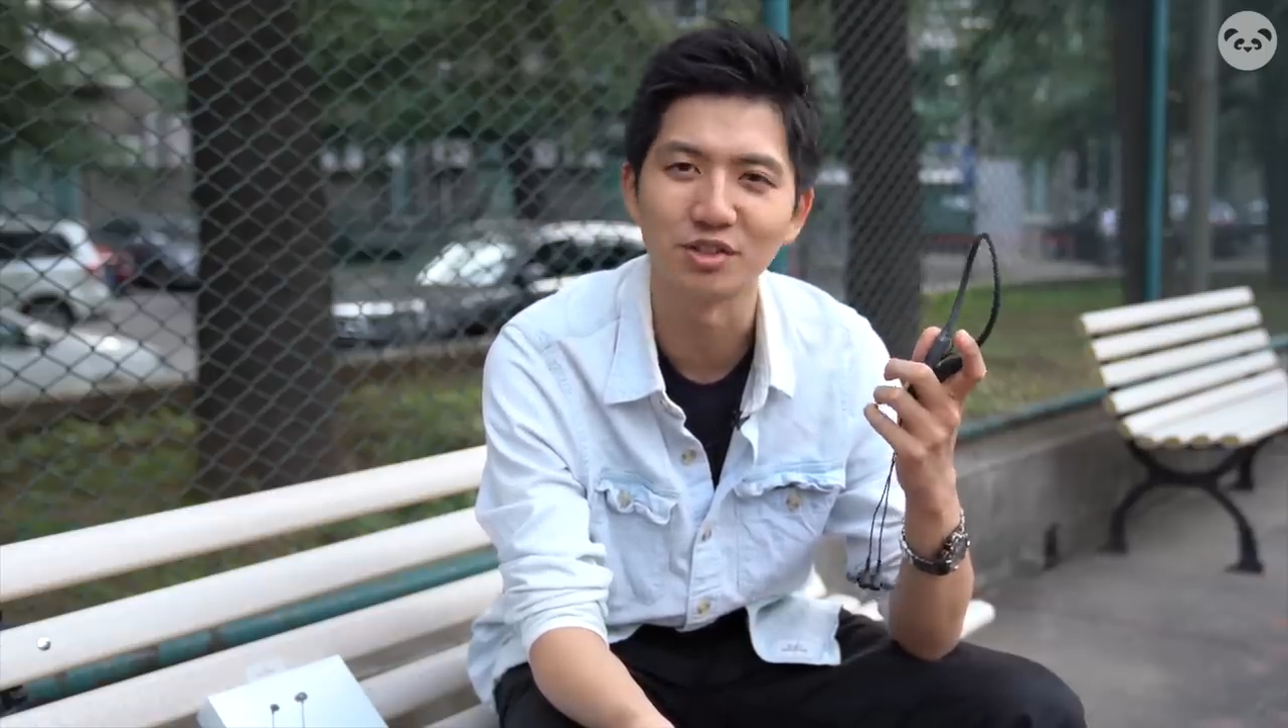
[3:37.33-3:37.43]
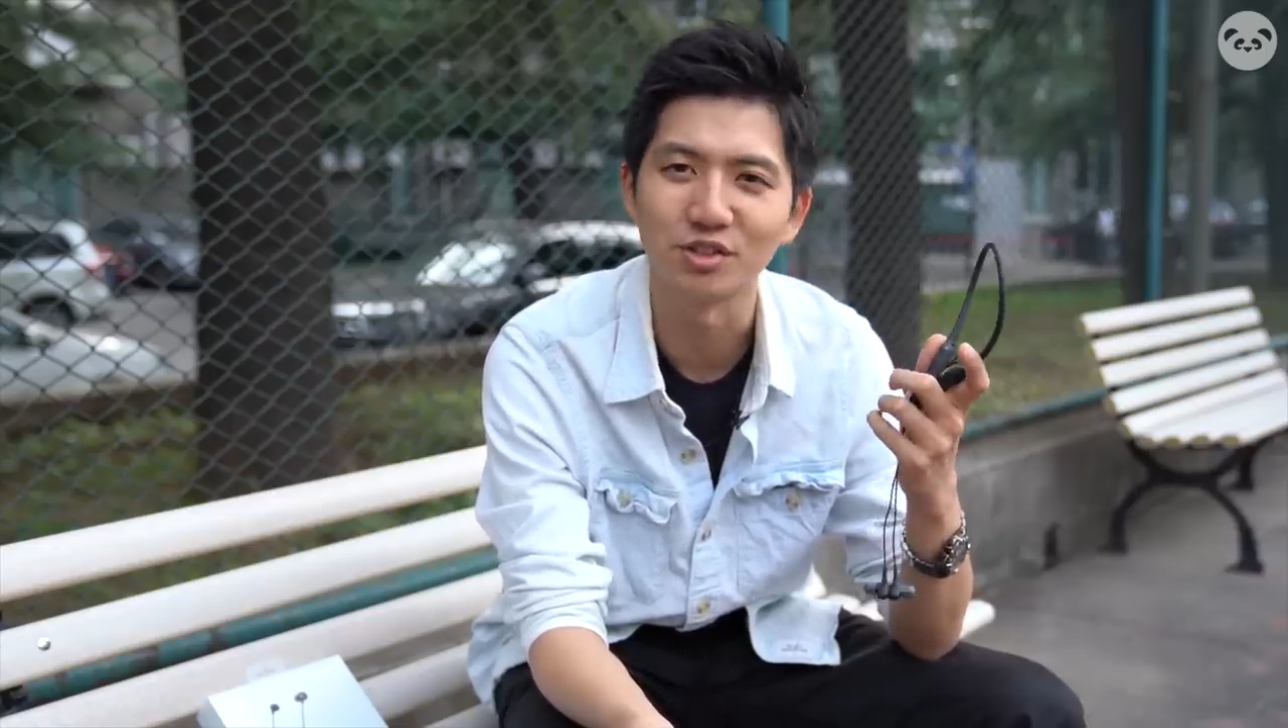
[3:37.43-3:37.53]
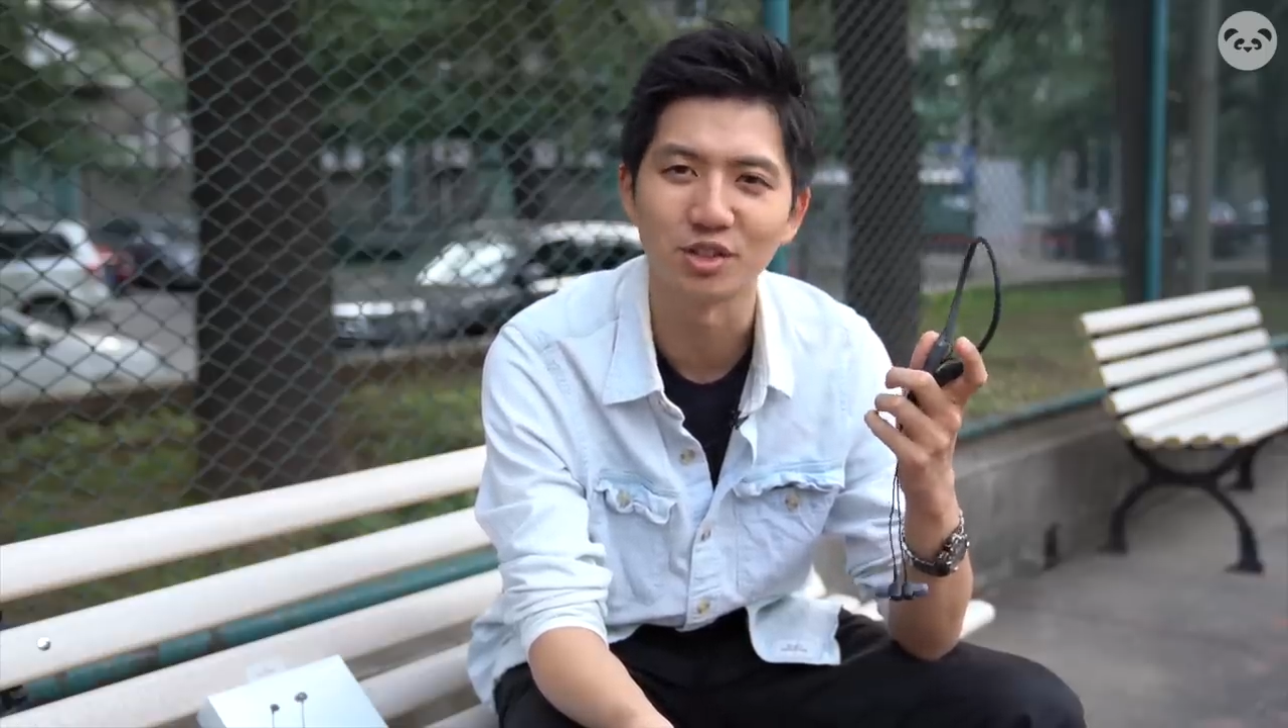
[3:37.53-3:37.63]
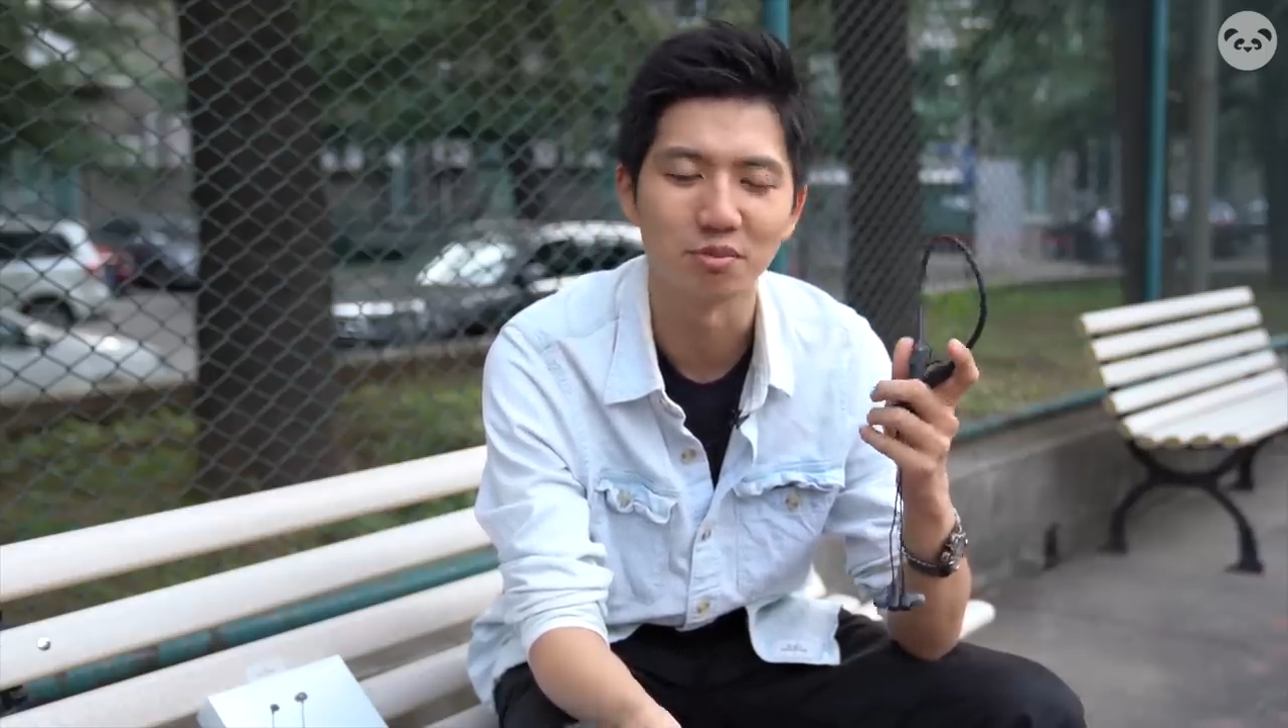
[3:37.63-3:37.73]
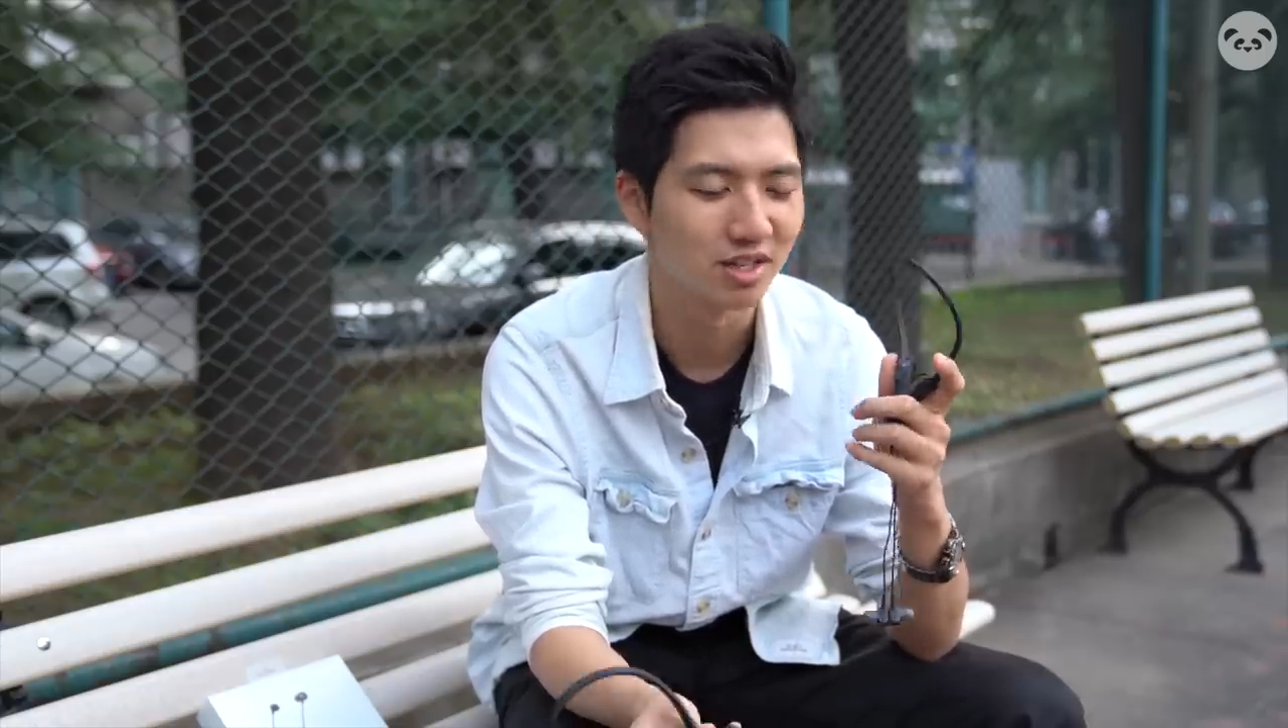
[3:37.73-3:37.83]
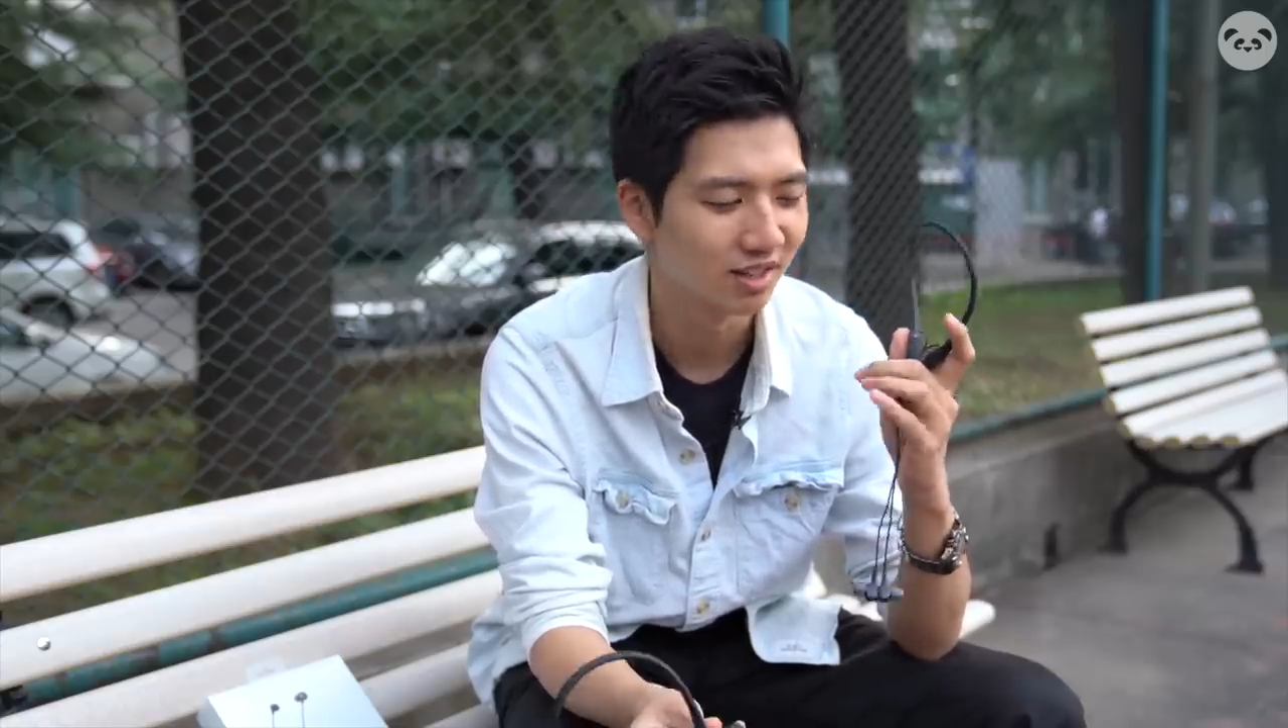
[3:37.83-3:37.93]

system.